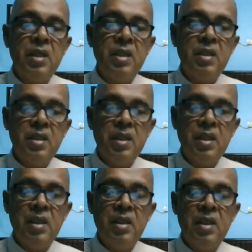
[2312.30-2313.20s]

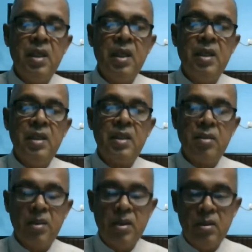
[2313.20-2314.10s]
incident and
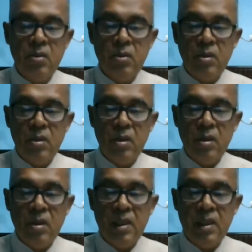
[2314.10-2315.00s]
discrepancy do not
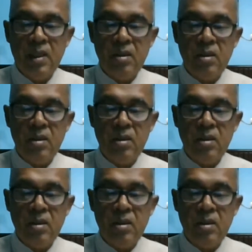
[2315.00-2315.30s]
occur